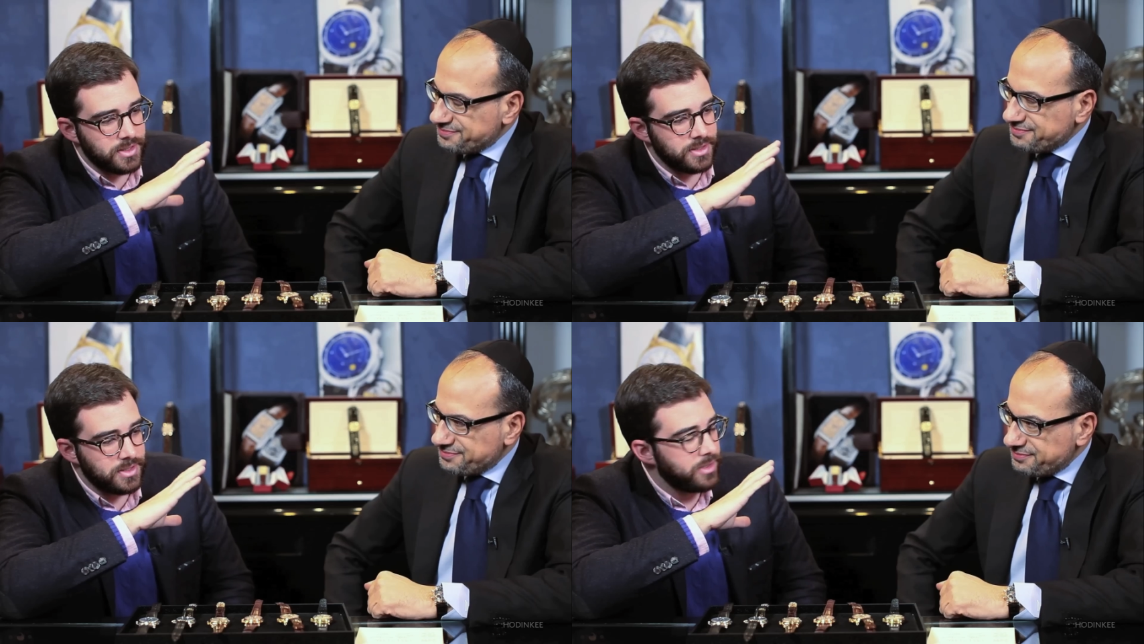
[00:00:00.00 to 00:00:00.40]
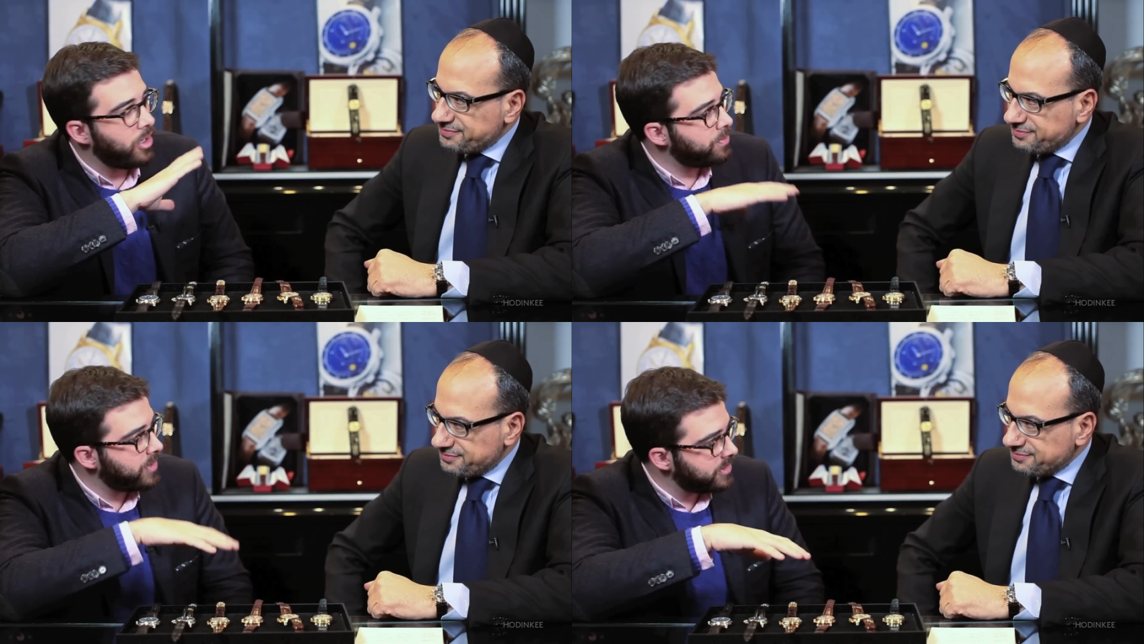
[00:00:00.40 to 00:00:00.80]
Speaker 1: it's in
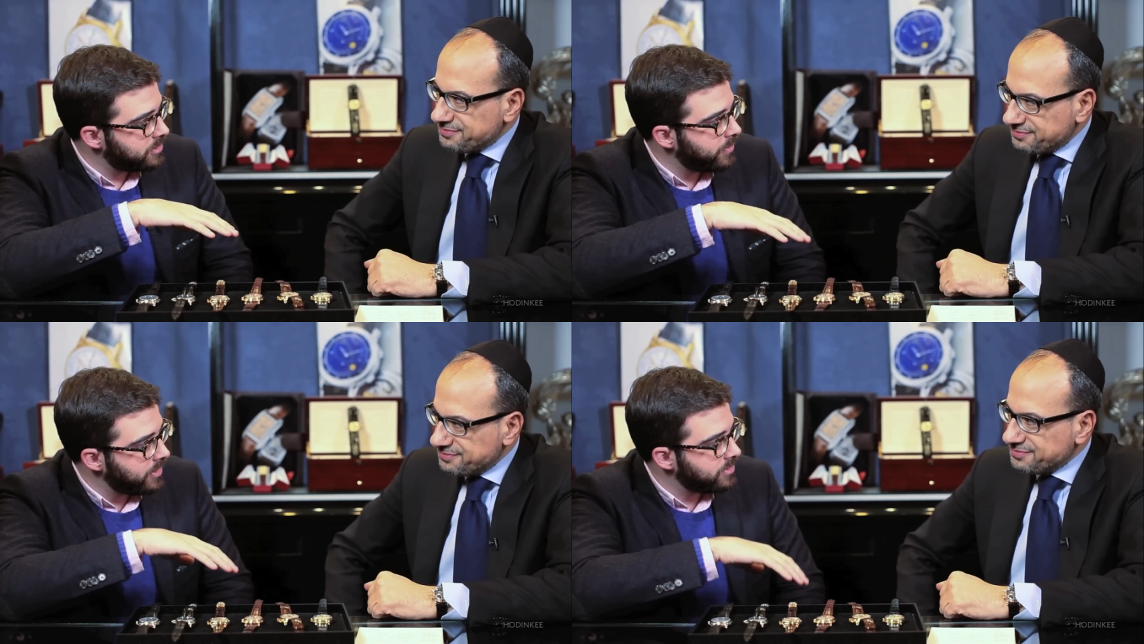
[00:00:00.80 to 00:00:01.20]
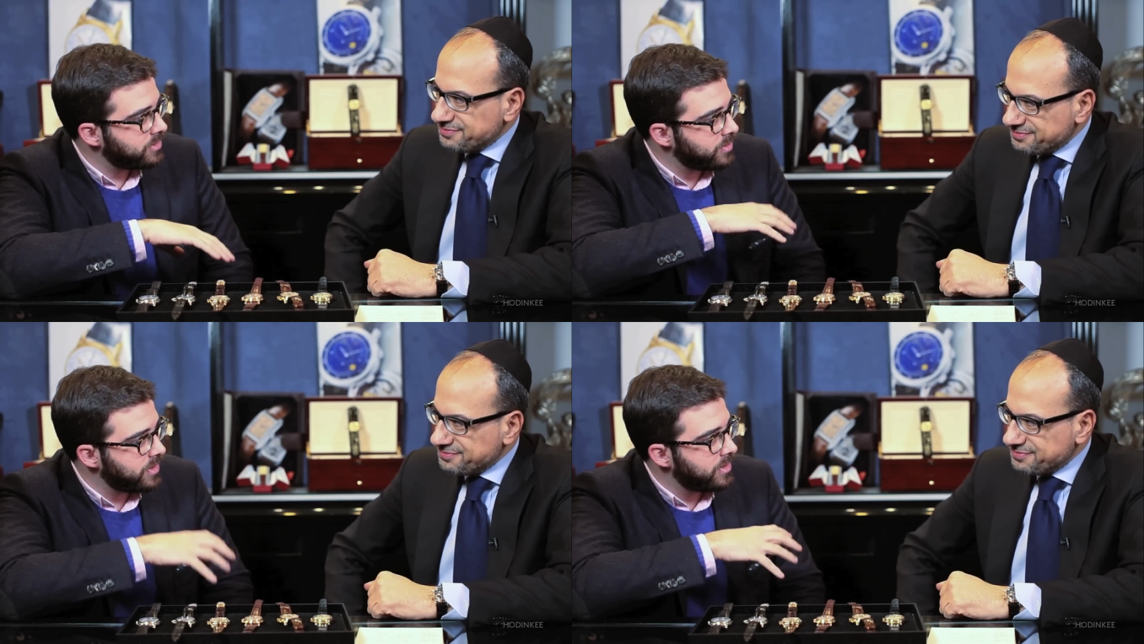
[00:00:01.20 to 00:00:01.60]
all precious metals,
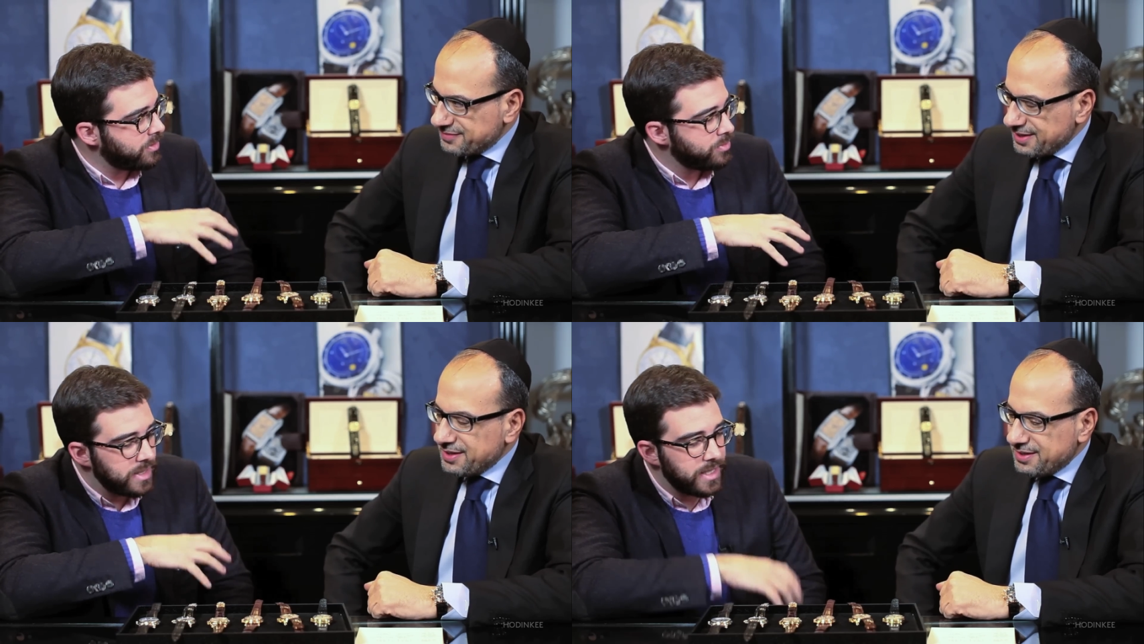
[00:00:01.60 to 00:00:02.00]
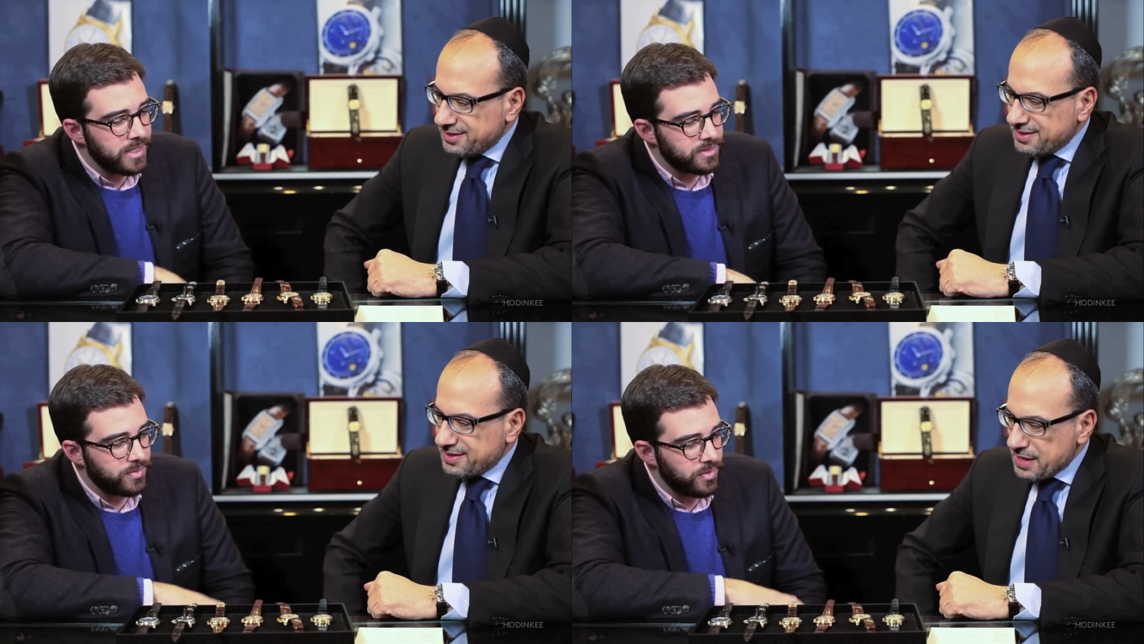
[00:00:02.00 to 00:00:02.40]
so it, it really
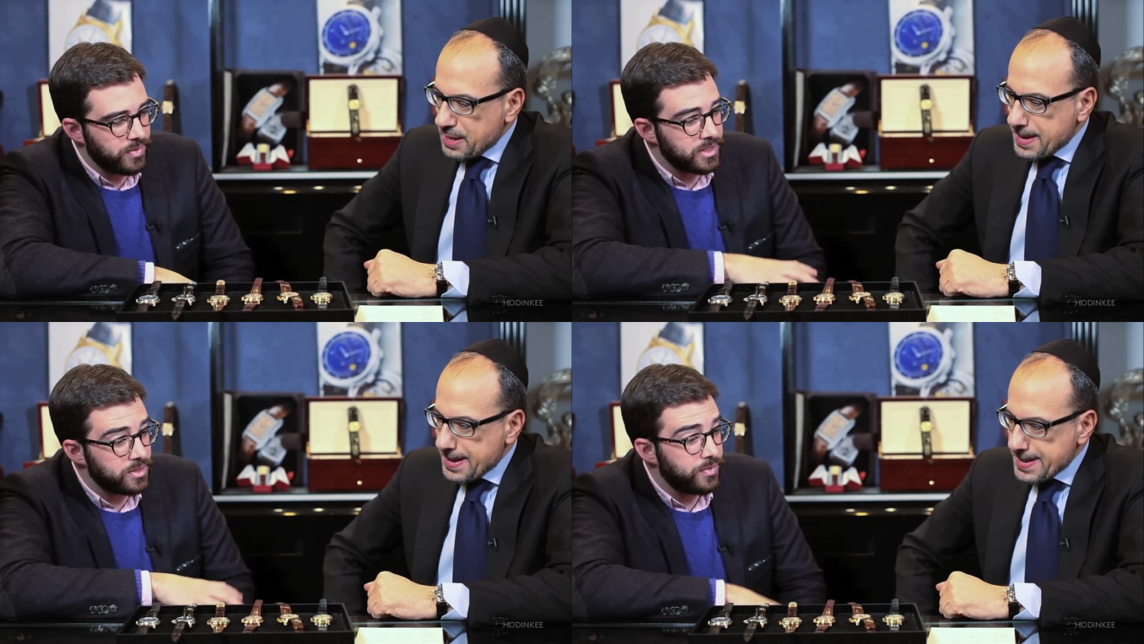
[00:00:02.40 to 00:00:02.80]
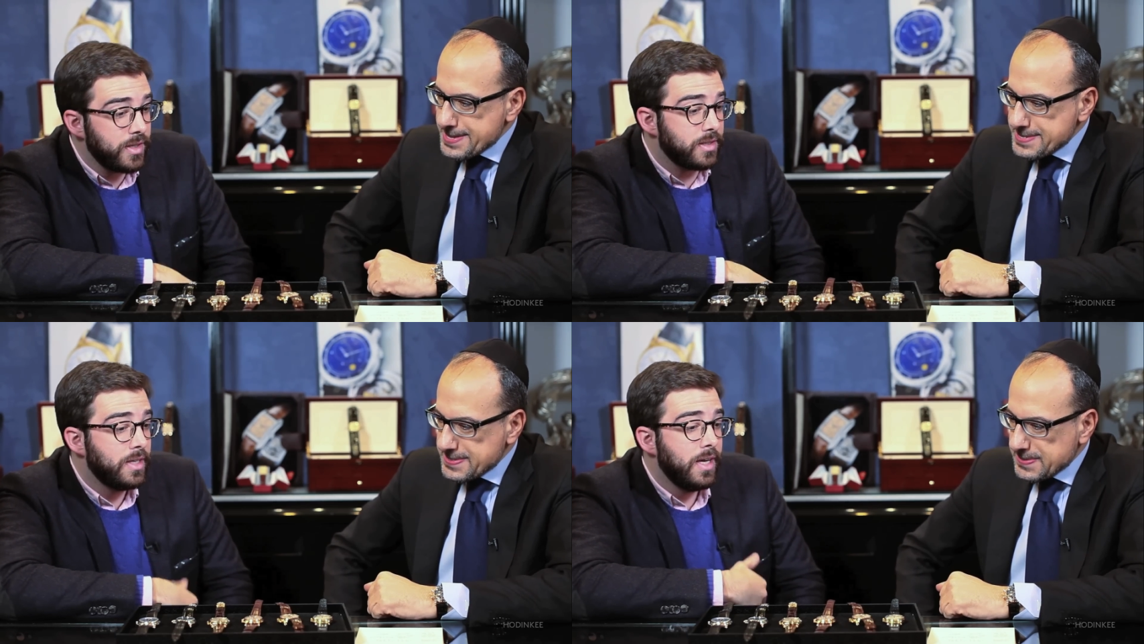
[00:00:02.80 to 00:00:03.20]
has a very vintage
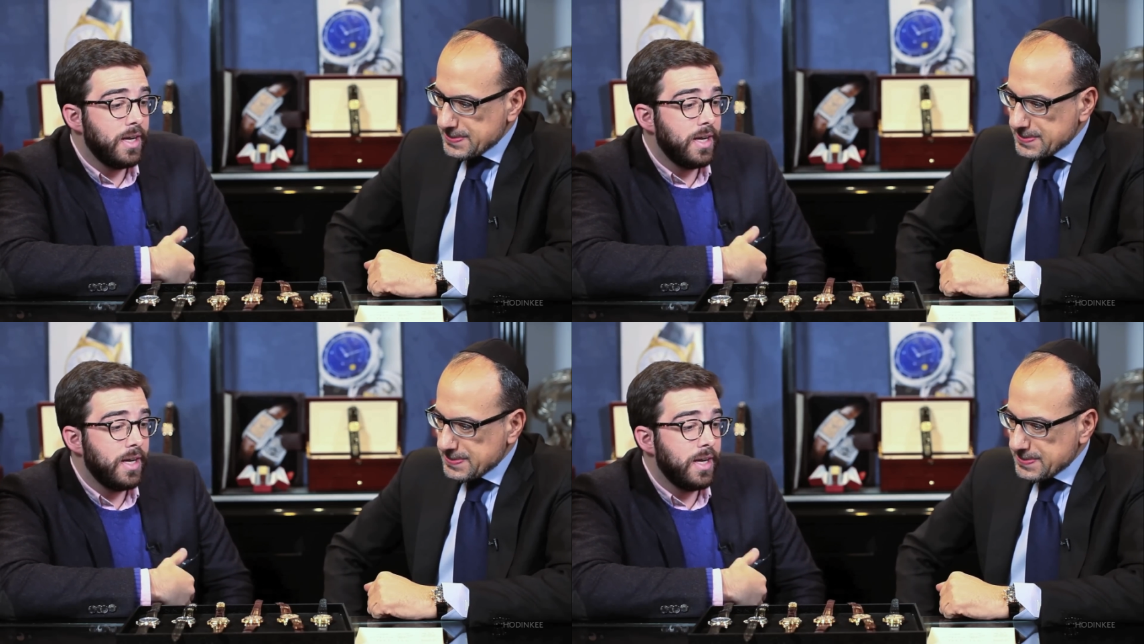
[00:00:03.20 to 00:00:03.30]
feel,